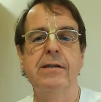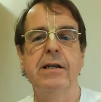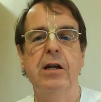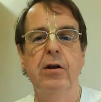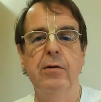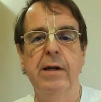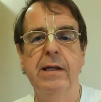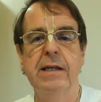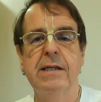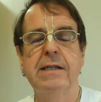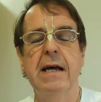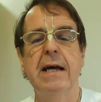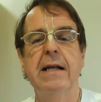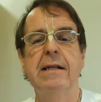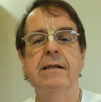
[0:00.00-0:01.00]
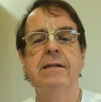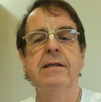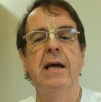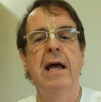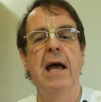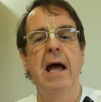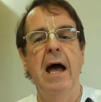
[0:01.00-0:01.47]
including the cells
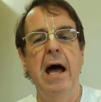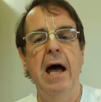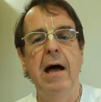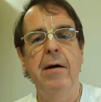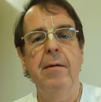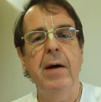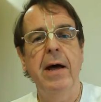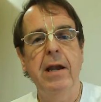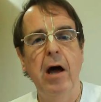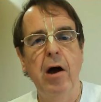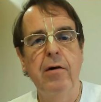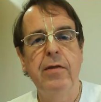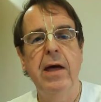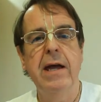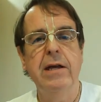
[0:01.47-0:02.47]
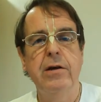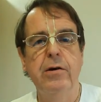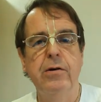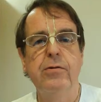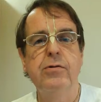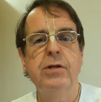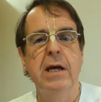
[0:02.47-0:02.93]
and how they
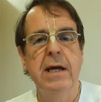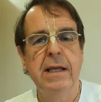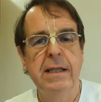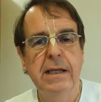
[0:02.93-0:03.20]
use